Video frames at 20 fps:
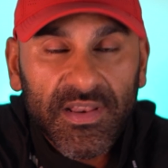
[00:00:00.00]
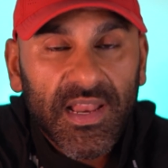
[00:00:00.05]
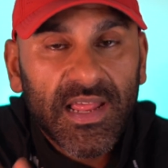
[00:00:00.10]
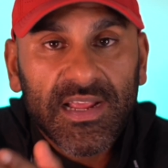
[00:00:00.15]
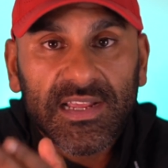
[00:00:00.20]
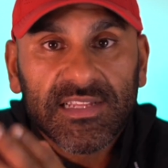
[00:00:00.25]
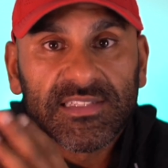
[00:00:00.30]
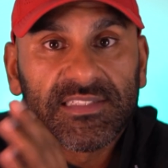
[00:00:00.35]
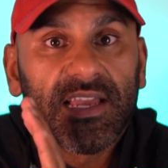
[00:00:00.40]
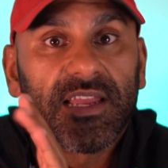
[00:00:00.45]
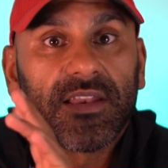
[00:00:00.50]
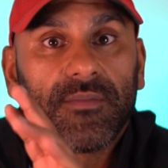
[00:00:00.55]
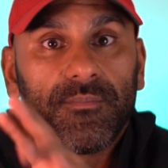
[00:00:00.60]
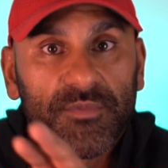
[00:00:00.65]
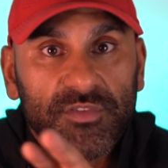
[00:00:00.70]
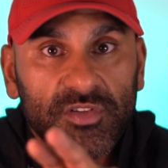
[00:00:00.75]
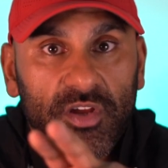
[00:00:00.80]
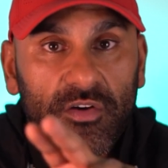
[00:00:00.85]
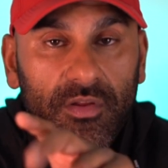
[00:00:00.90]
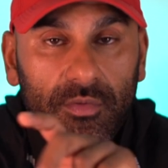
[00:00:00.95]
And like I said,
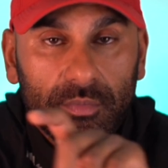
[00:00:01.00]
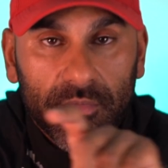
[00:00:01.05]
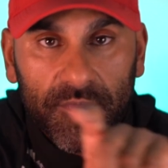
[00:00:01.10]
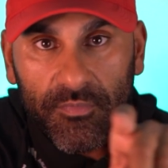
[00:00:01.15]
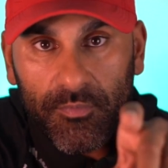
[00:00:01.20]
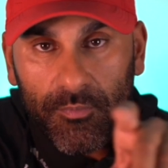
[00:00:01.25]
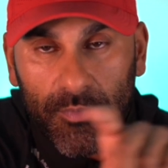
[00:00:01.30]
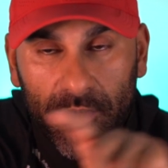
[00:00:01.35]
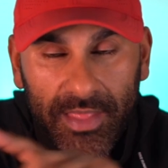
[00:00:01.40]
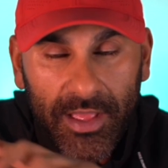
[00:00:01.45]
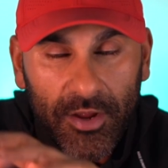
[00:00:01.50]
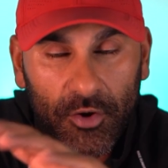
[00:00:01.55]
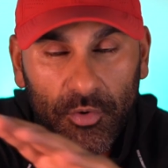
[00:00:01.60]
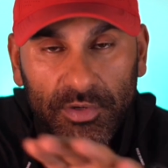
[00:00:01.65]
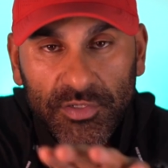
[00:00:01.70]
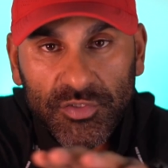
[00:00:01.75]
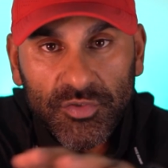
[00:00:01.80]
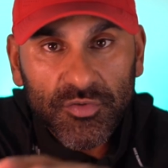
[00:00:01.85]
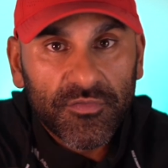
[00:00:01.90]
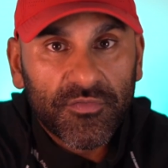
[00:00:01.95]
sorry, without
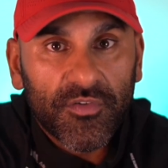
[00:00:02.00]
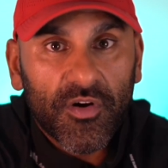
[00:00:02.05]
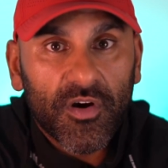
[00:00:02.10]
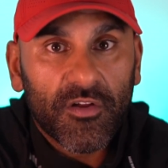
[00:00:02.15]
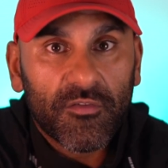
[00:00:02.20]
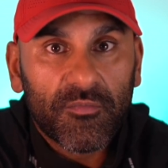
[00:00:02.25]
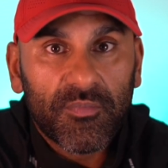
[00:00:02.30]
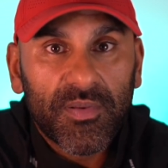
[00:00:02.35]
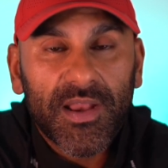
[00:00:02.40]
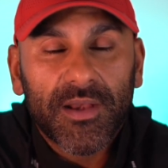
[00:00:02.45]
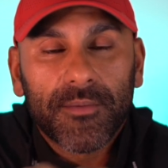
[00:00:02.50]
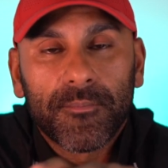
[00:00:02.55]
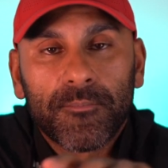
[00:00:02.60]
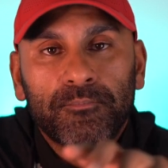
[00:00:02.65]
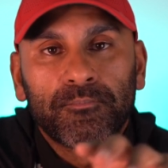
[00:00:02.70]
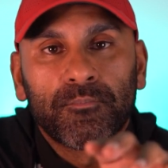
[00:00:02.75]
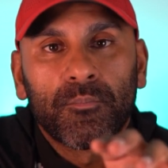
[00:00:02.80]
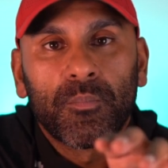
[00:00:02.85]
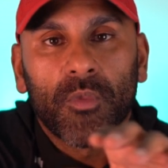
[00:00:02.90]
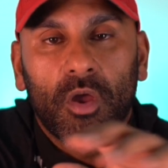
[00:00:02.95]
going too far off
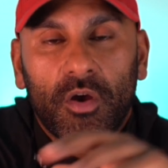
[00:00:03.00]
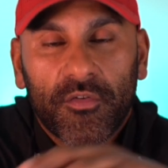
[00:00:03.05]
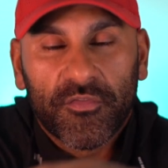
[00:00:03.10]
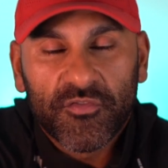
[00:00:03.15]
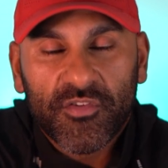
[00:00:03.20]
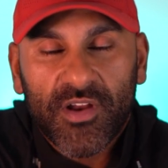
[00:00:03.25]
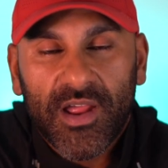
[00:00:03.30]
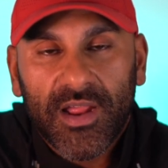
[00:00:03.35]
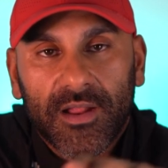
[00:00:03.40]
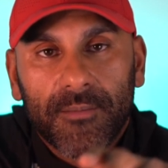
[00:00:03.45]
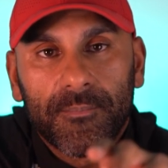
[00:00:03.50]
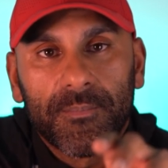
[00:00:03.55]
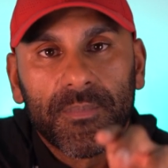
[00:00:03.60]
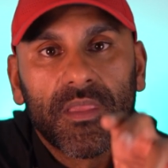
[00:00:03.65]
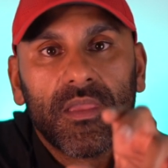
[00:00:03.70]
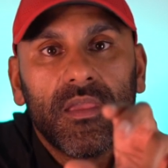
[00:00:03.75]
track,